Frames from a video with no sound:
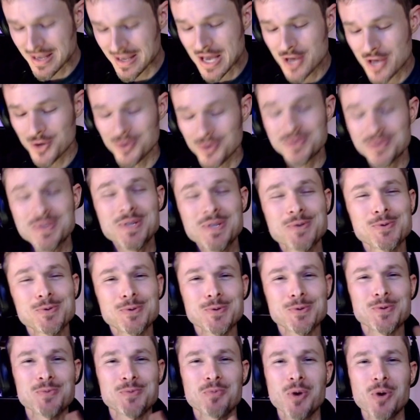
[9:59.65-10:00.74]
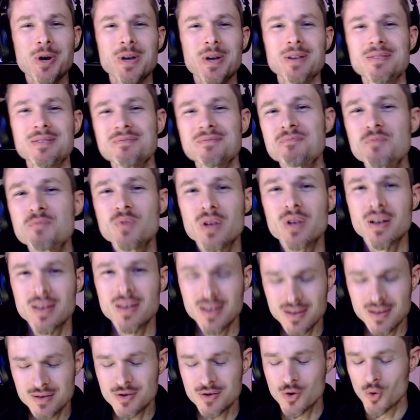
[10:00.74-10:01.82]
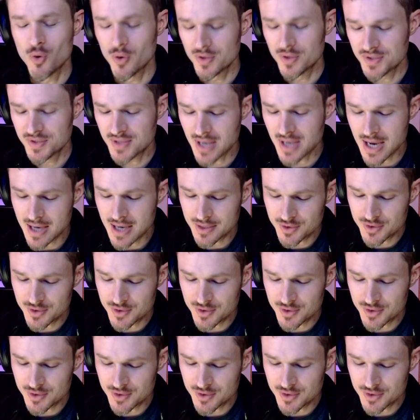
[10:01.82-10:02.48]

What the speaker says: Your season is spring. Again, your sign is